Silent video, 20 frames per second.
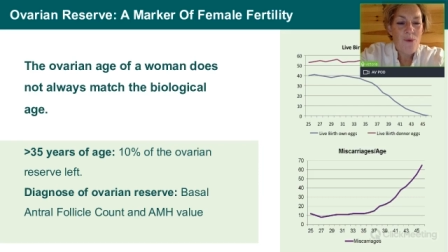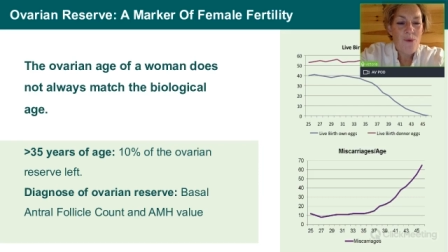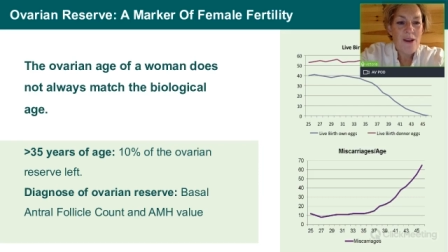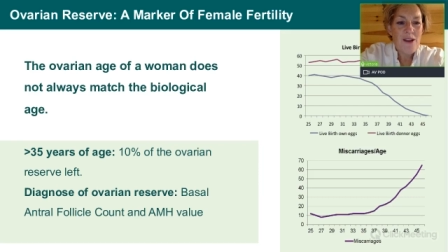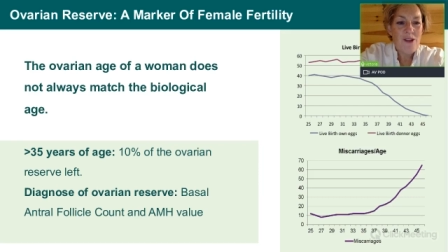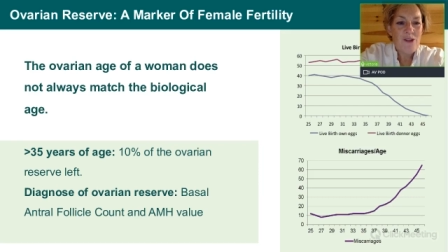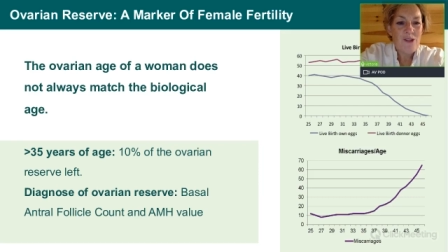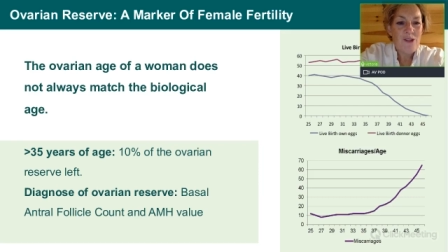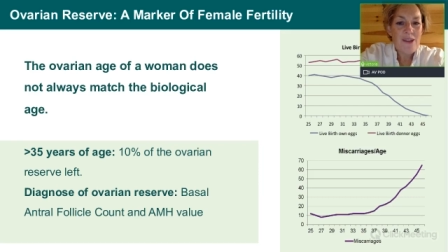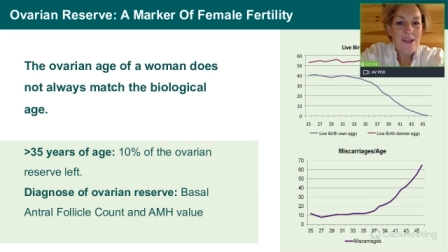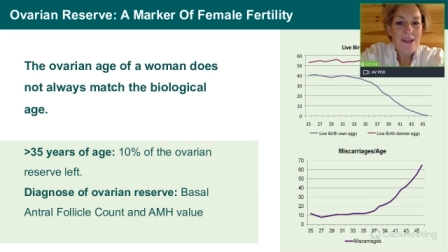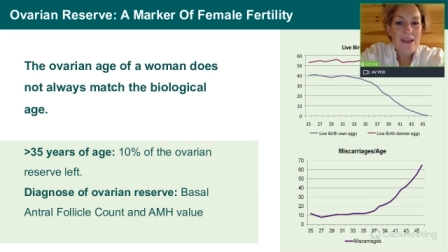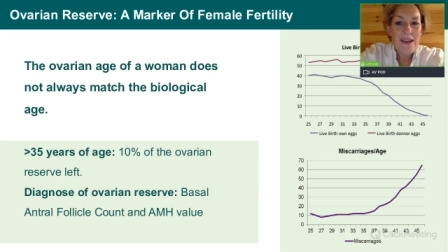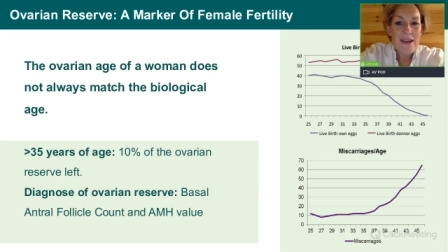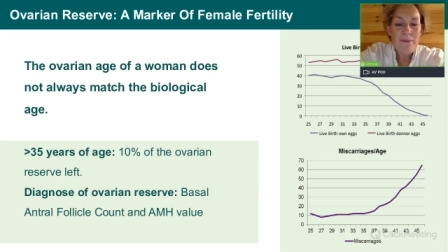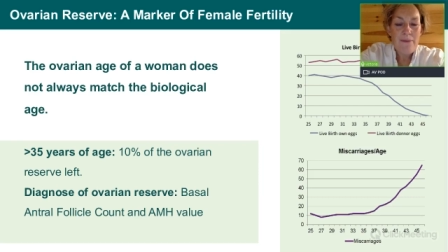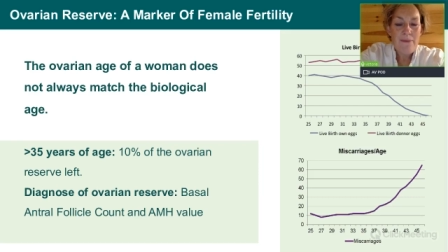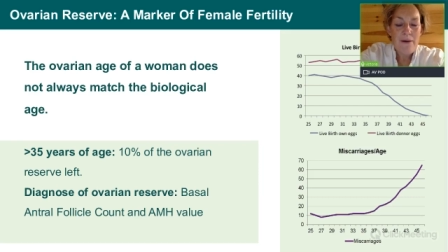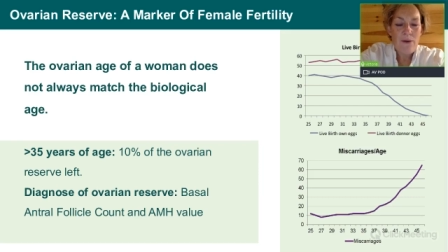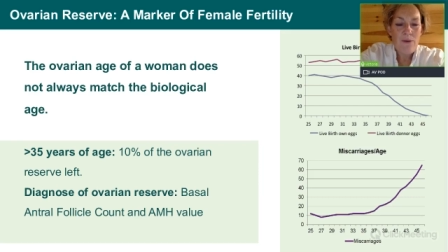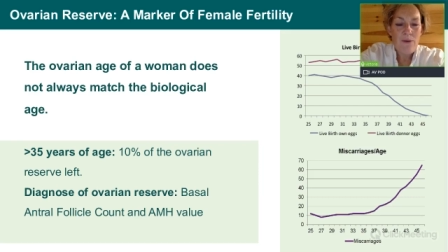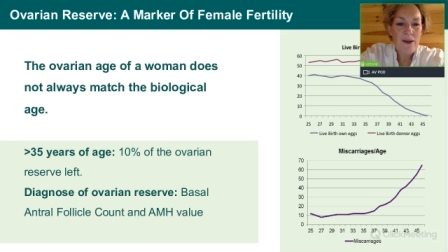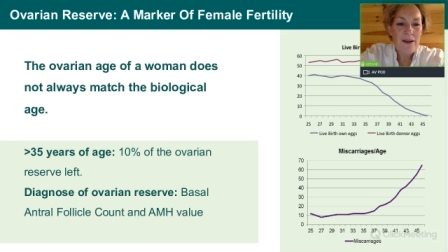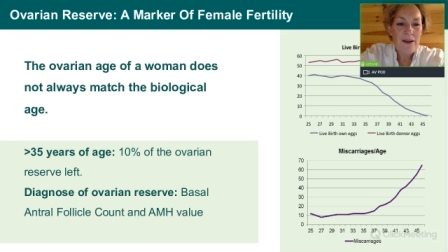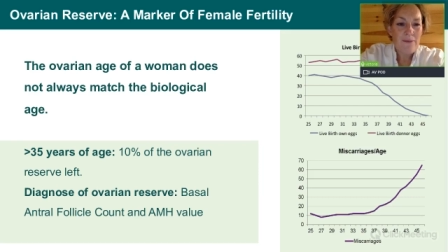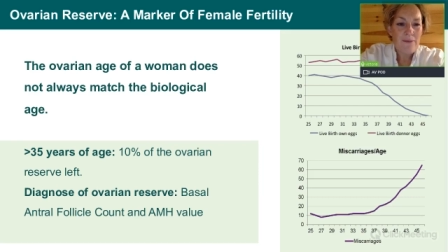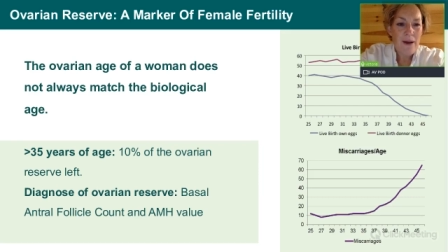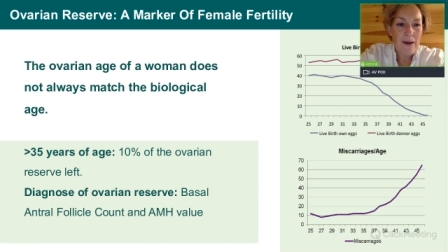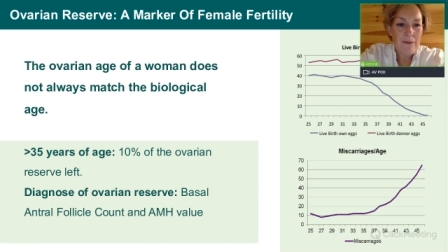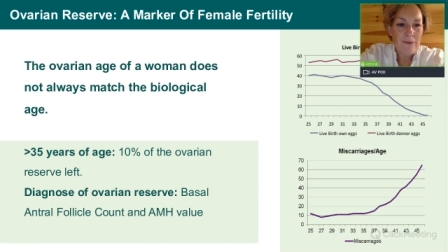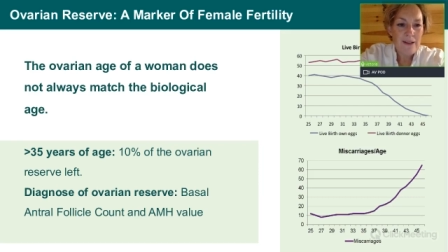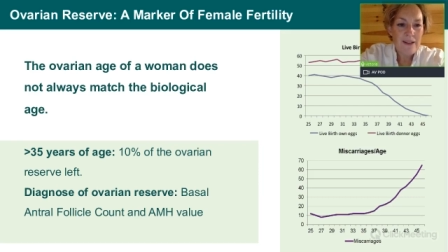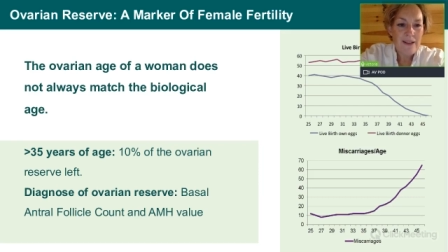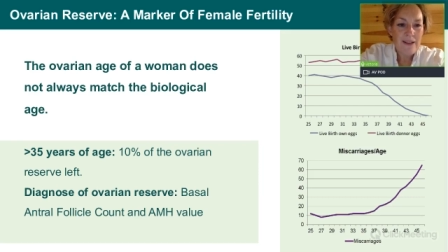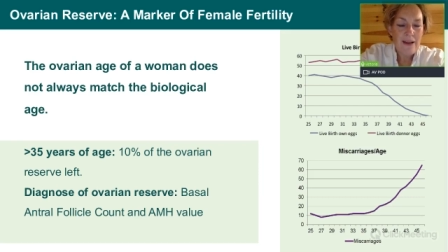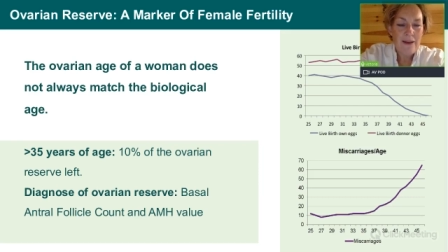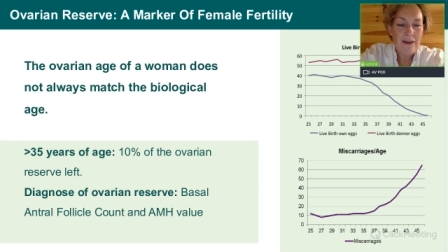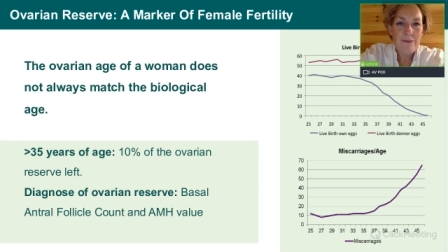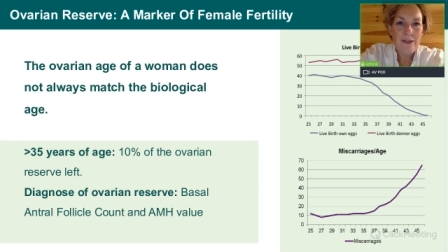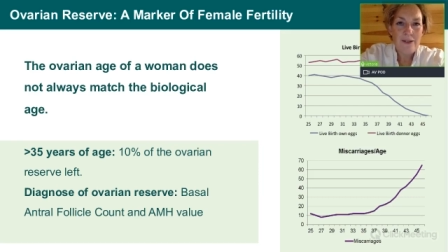when you're thinking about when it might be
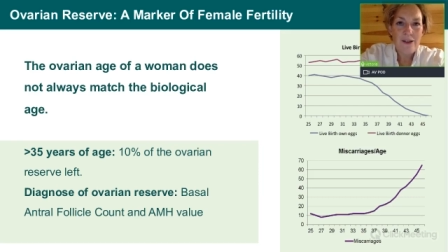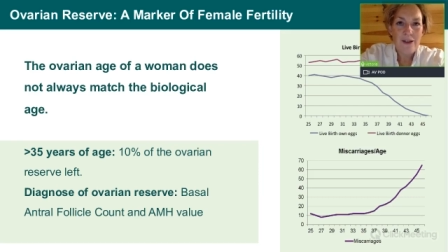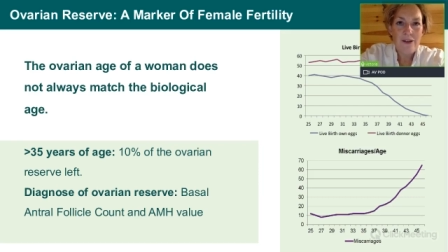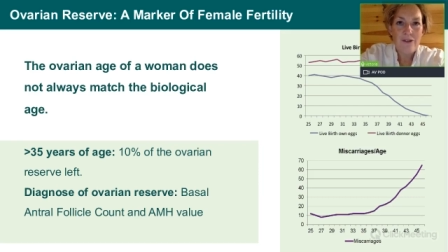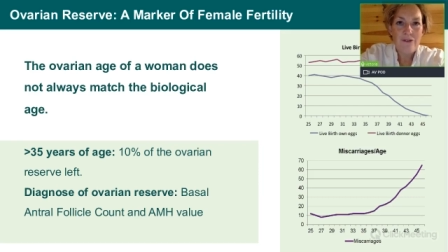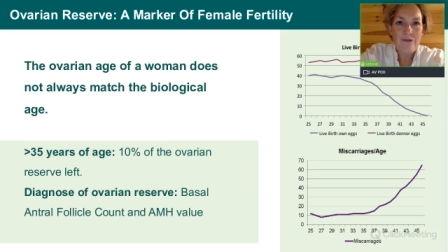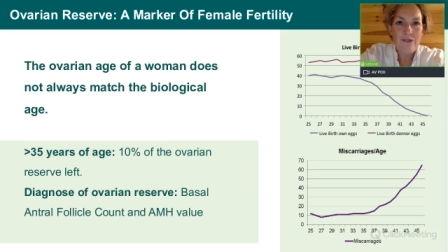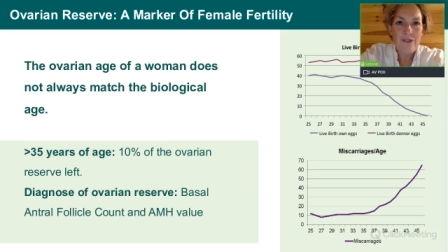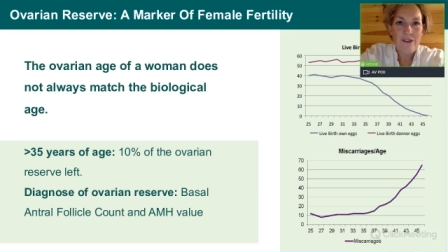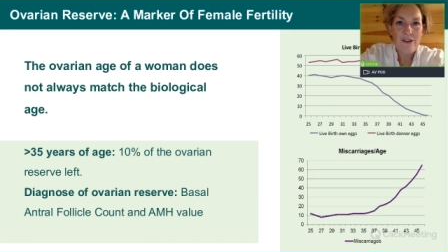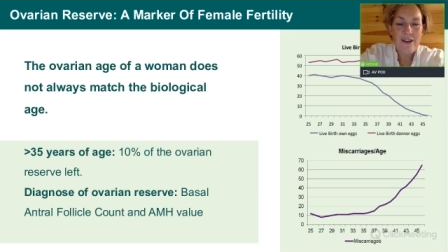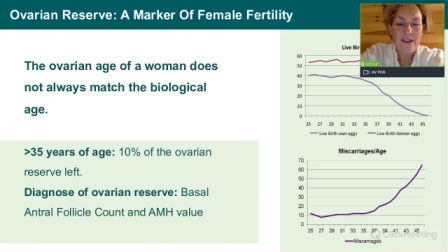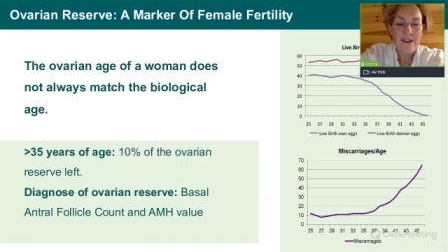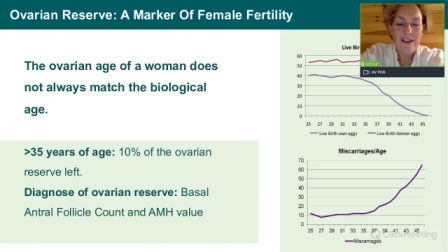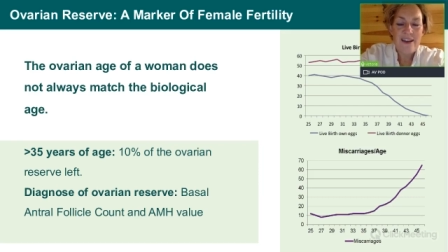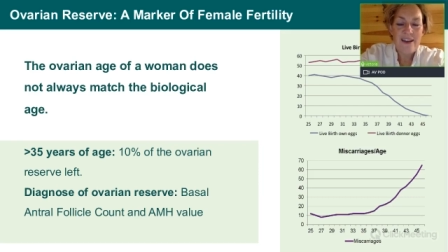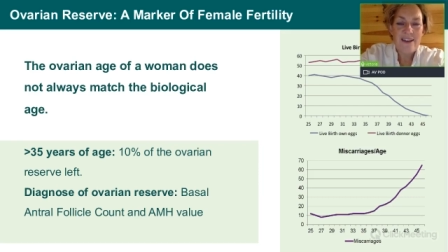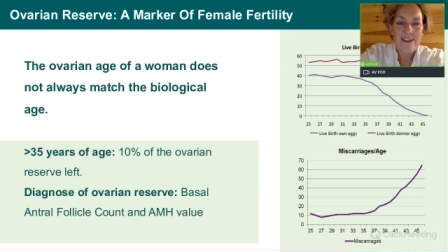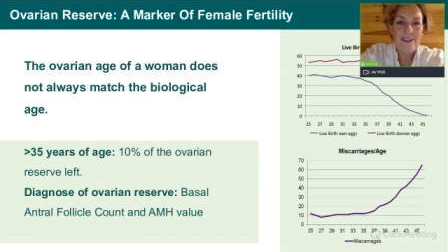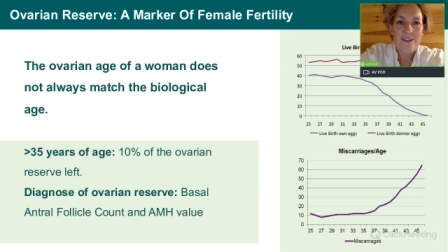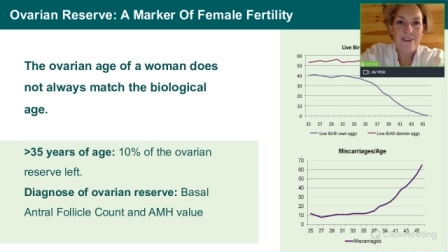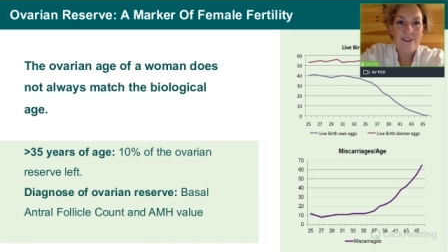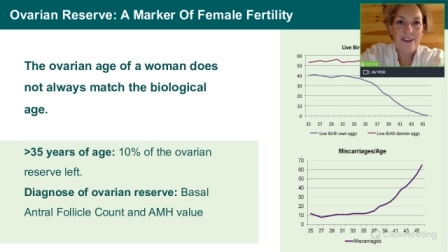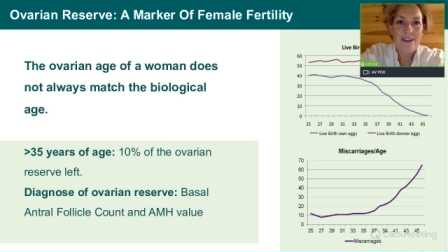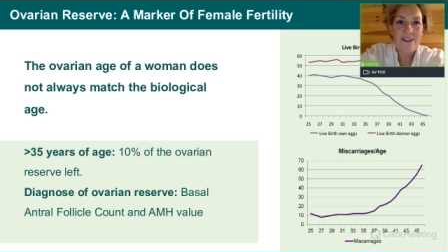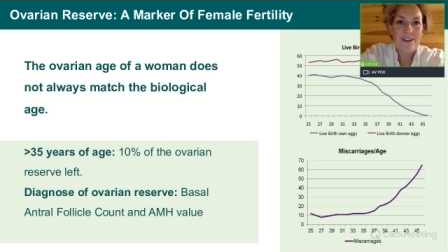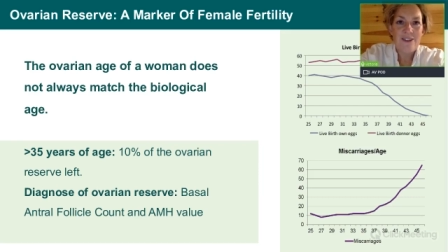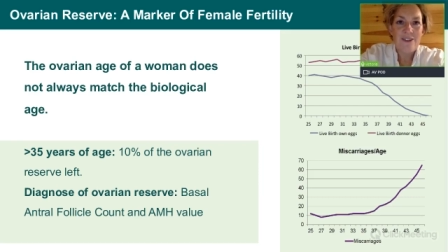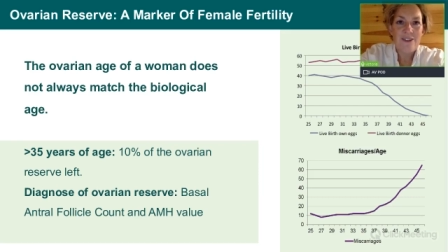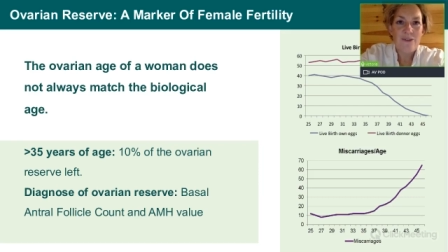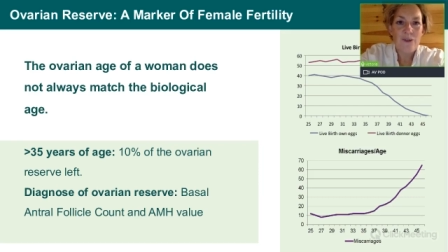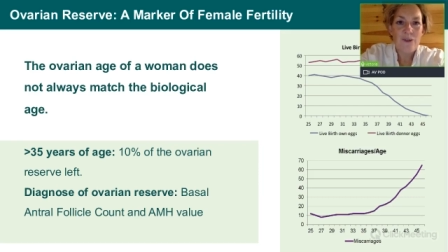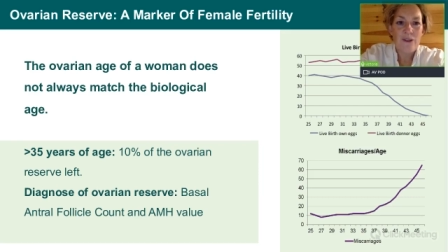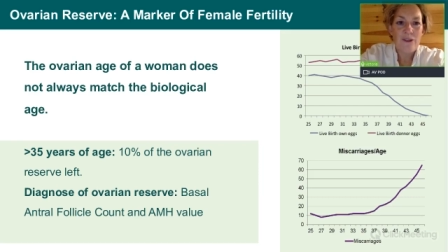time to go for egg donation,